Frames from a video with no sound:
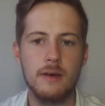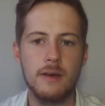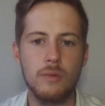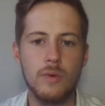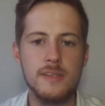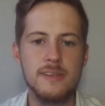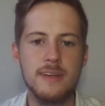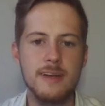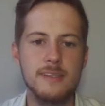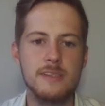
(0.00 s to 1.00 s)
And once the
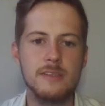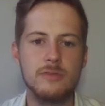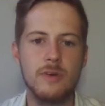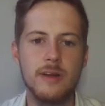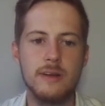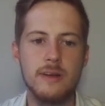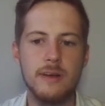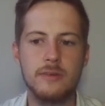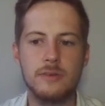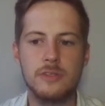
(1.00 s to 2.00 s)
analysis is run,
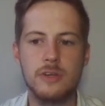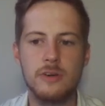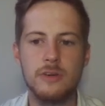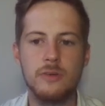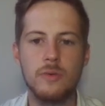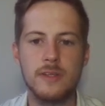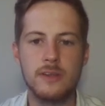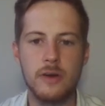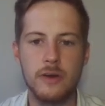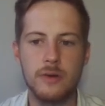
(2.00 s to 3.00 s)
it will show you what's
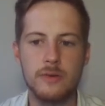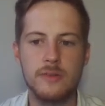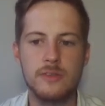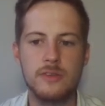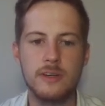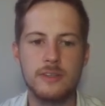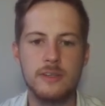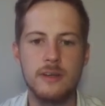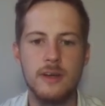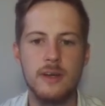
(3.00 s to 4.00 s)
going on with the structure.
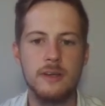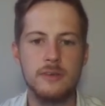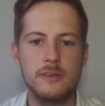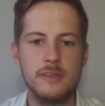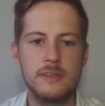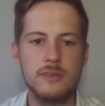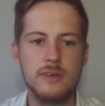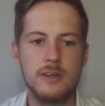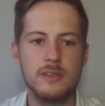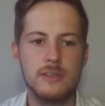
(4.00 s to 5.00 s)
You'll see the
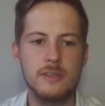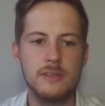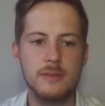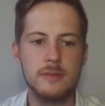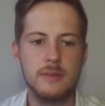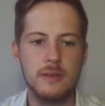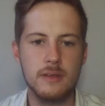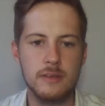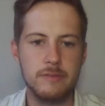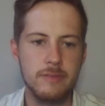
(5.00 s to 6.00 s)
structure is
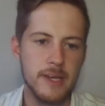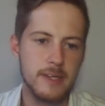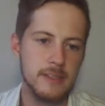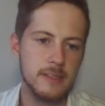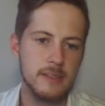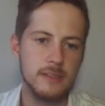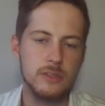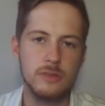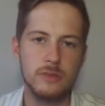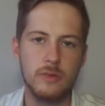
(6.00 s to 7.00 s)
deflecting
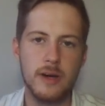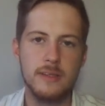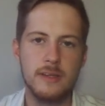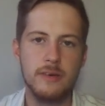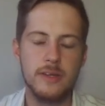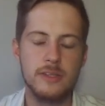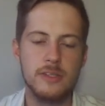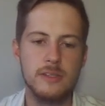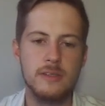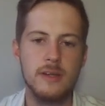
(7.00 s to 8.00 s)
to the right
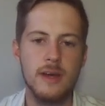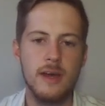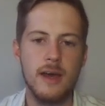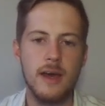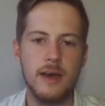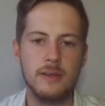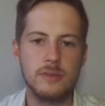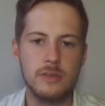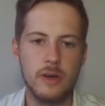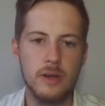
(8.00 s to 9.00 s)
direction and
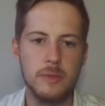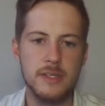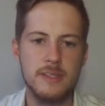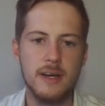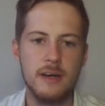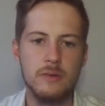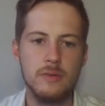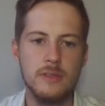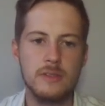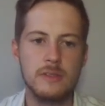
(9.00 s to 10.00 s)
also going a bit
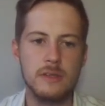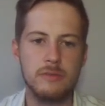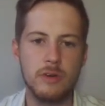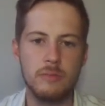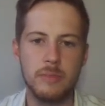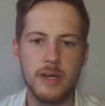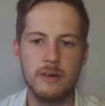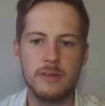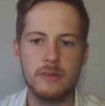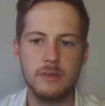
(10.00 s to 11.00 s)
downwards if you compare
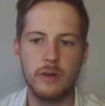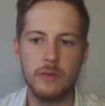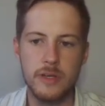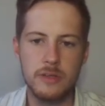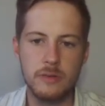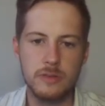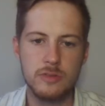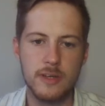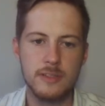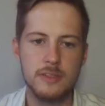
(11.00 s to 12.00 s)
it to the original
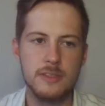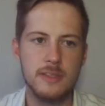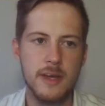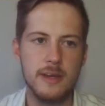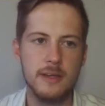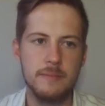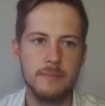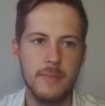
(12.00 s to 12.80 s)
structure standing.